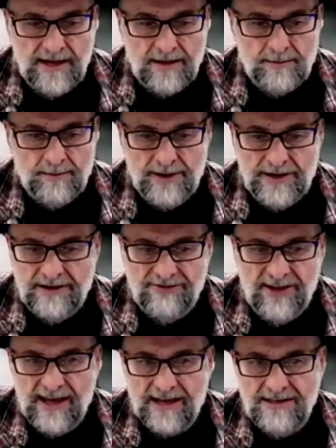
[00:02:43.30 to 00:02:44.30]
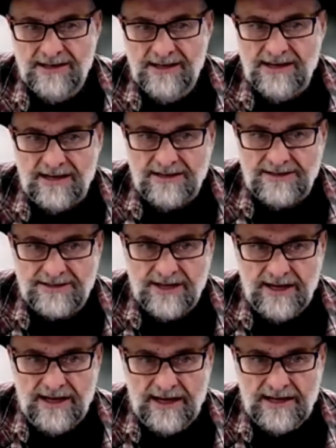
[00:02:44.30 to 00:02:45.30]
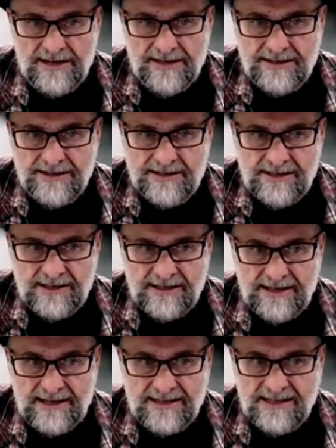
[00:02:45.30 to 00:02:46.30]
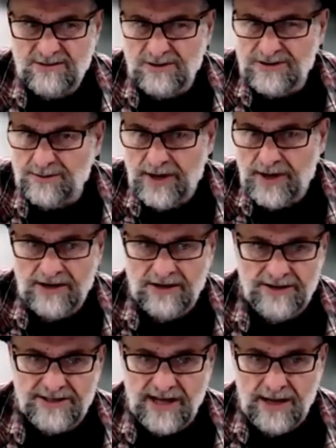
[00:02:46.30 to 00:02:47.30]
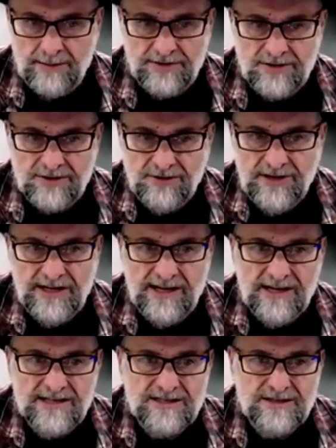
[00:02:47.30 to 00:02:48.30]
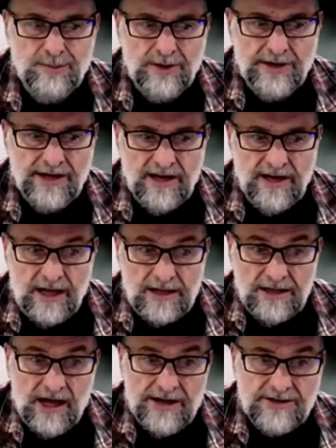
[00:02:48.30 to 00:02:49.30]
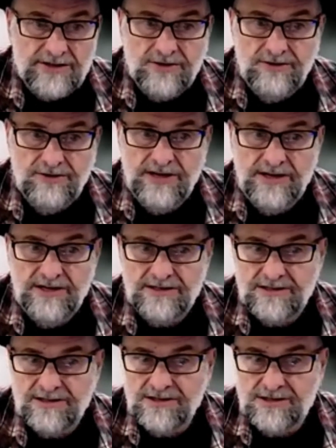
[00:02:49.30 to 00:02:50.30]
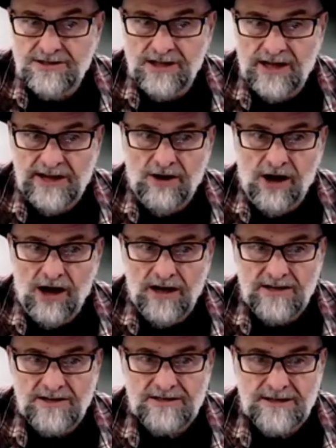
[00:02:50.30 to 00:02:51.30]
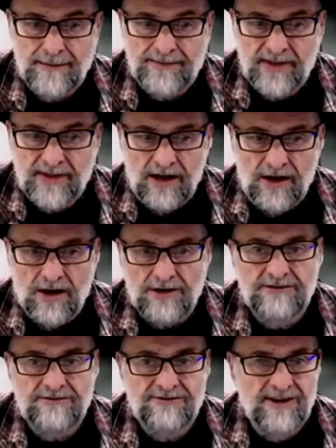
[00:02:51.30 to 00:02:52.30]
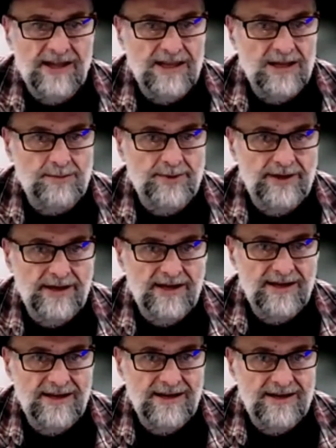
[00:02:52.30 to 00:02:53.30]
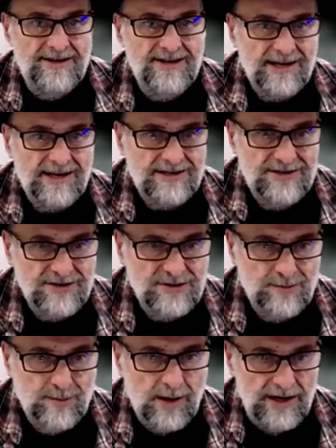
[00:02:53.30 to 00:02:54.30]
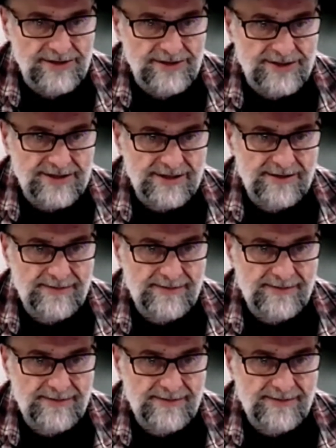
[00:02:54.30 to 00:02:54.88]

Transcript: But in fact, it is. And again, this will depend on the type of tree it is, but a lot of trees in July and August are developing next year's buds,